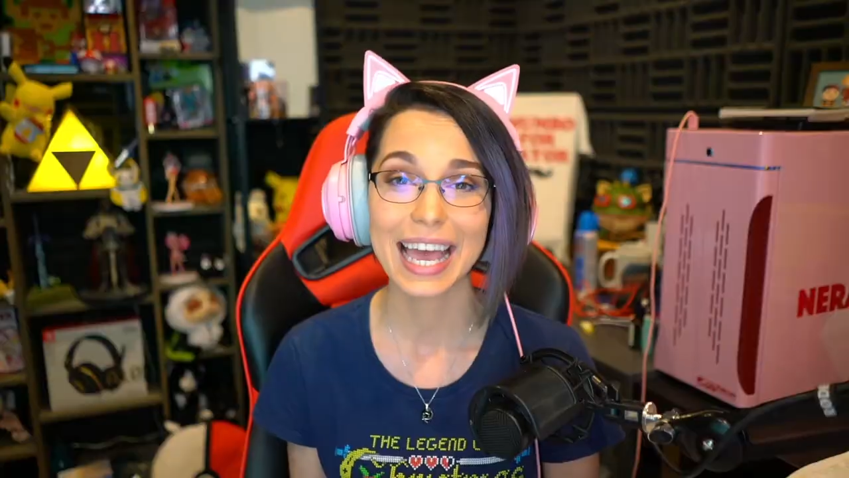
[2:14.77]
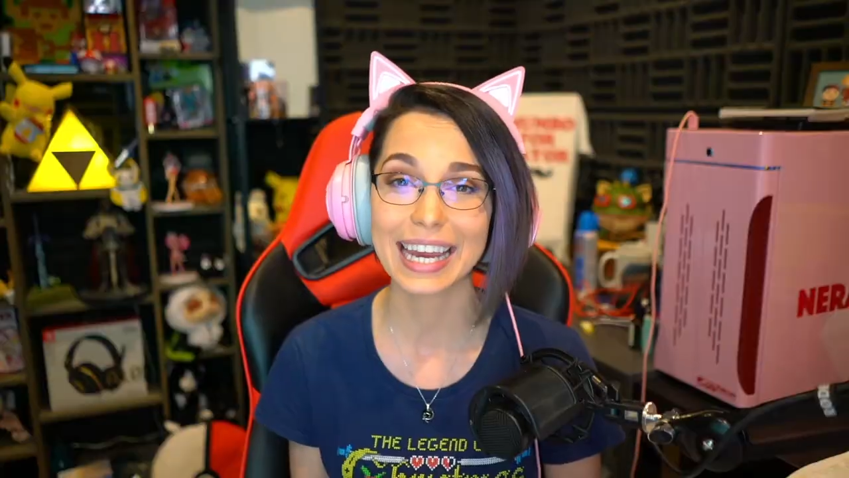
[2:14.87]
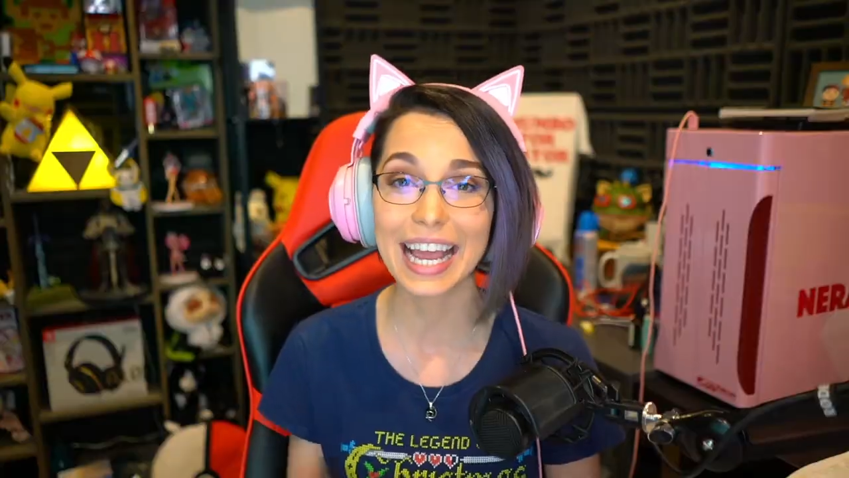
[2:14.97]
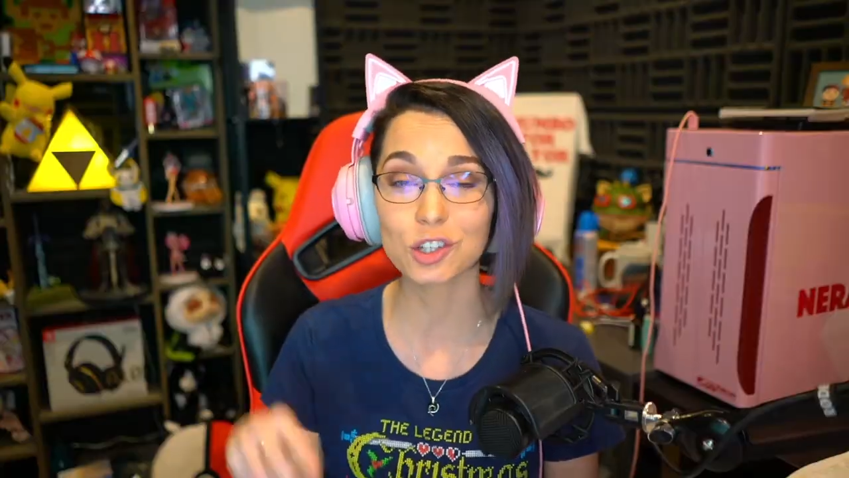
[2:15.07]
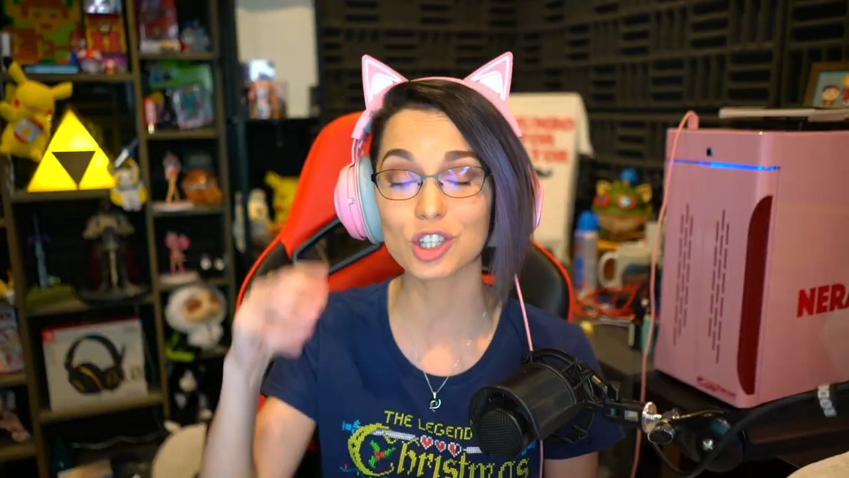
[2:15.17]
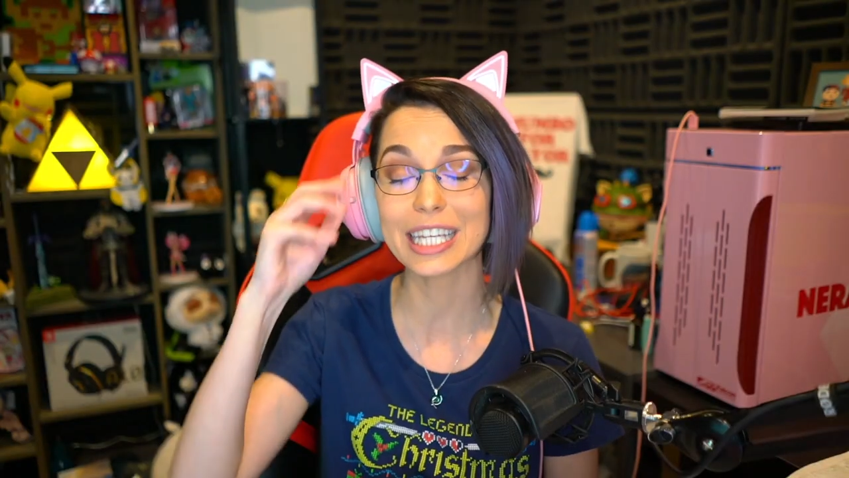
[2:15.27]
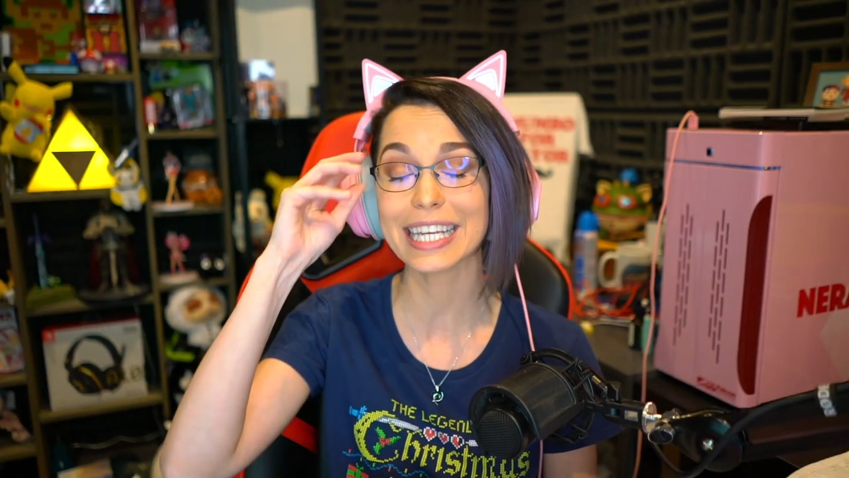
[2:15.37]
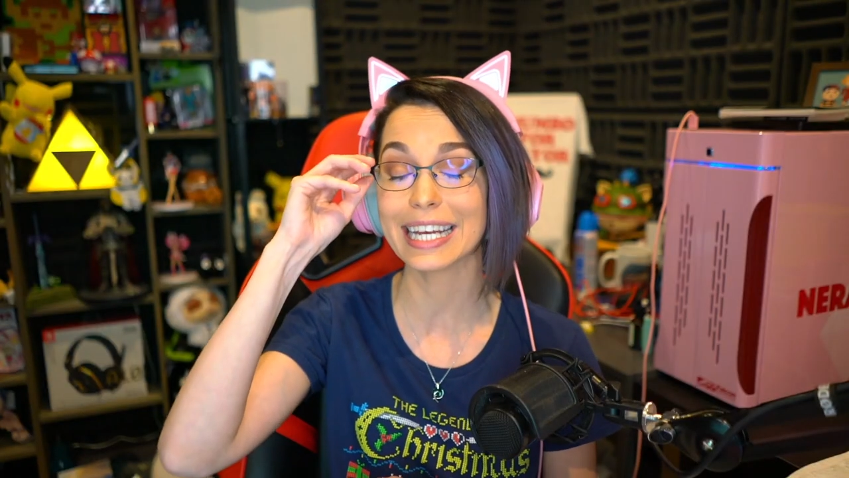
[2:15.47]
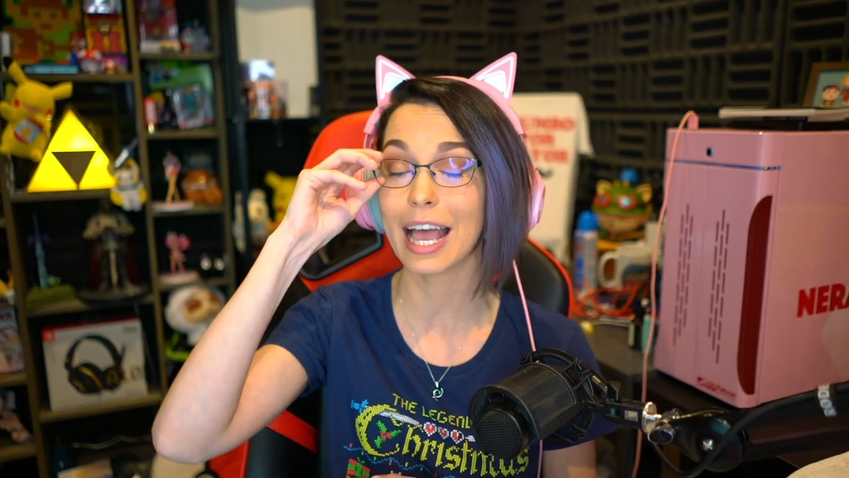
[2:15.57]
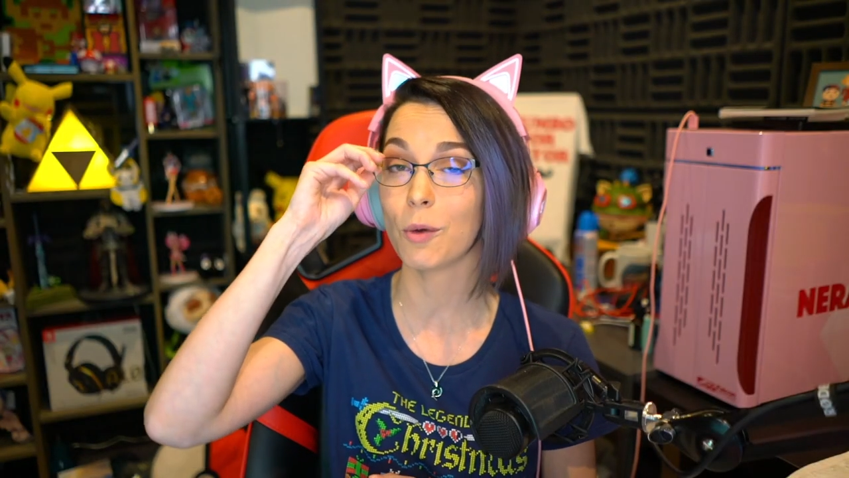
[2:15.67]
it actually
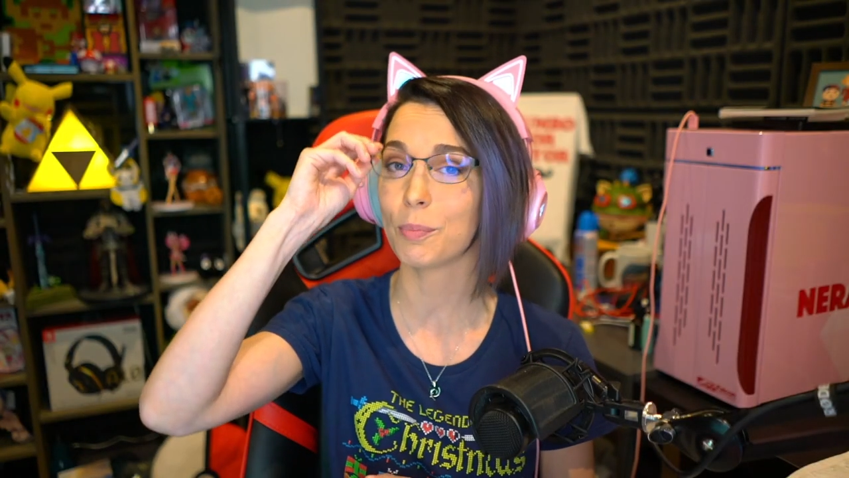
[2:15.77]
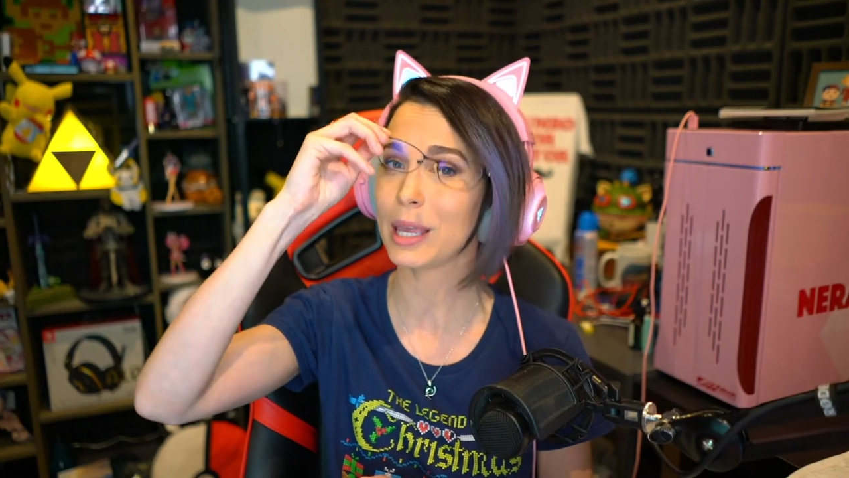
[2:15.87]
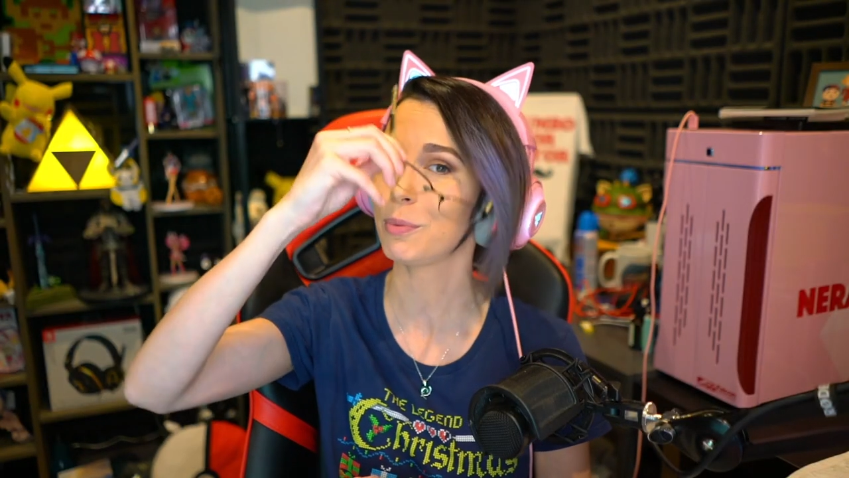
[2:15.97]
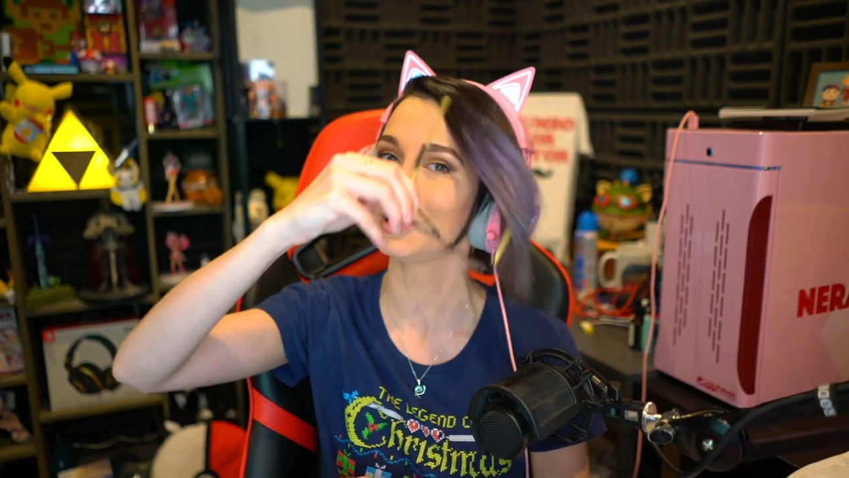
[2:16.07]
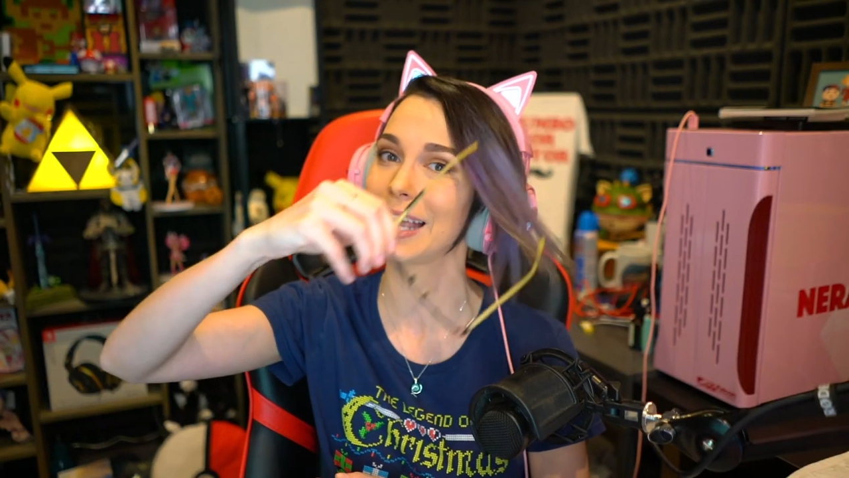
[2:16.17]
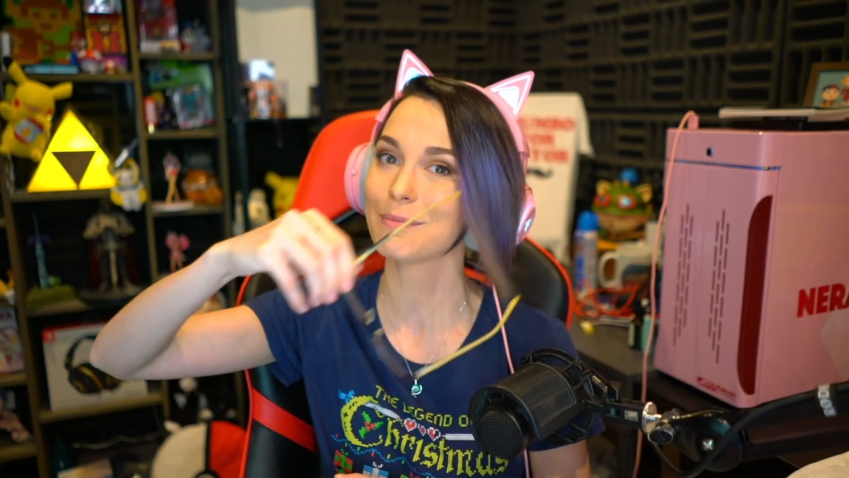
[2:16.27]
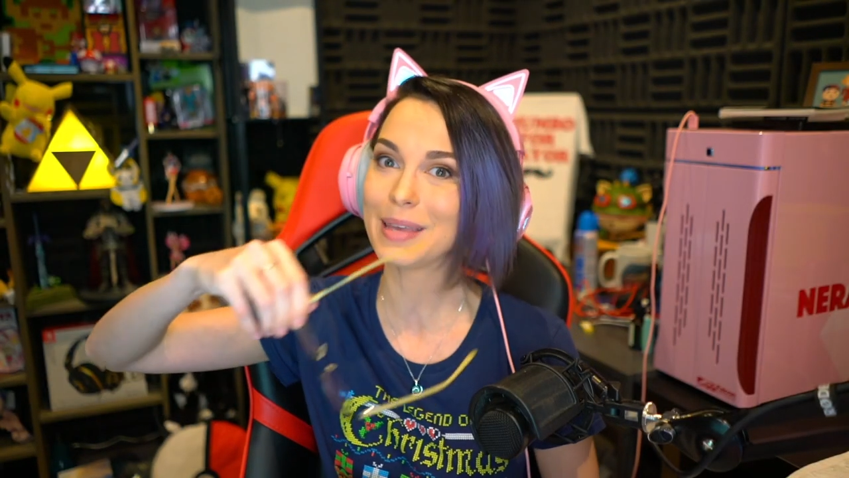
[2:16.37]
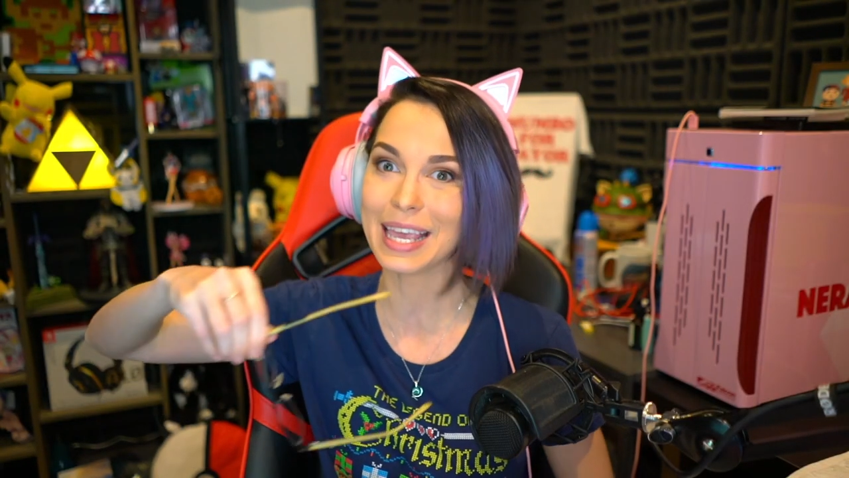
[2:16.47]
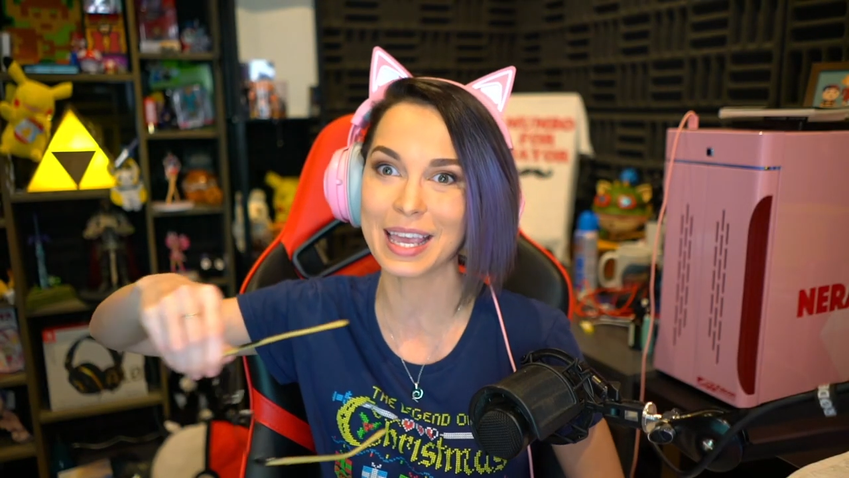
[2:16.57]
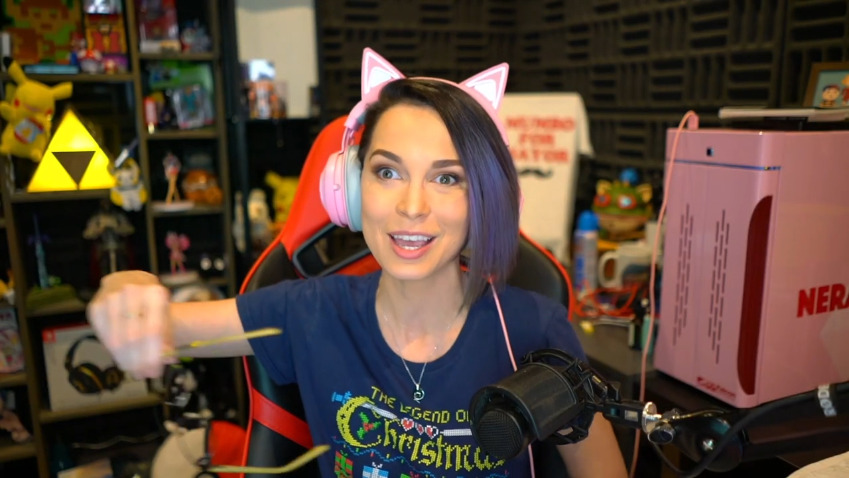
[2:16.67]
can help people like
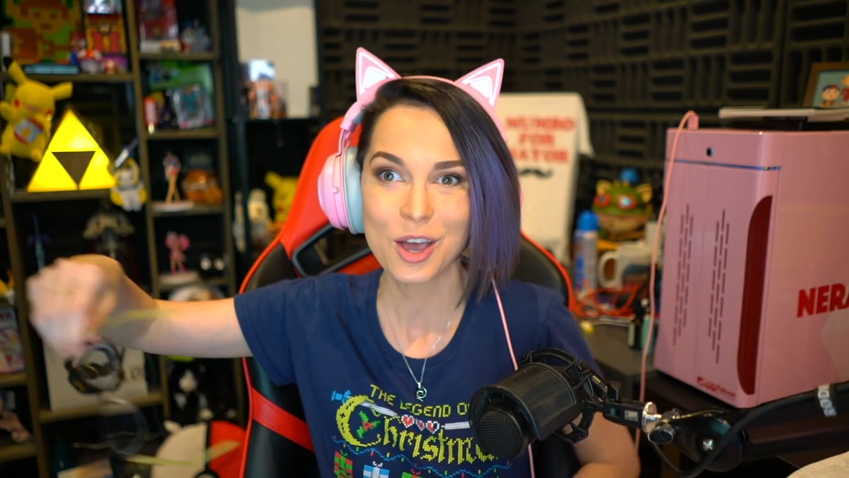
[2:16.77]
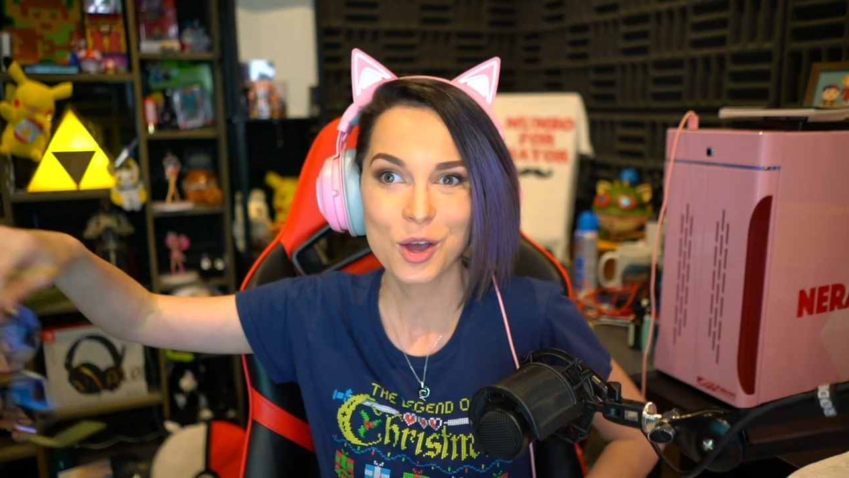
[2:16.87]
me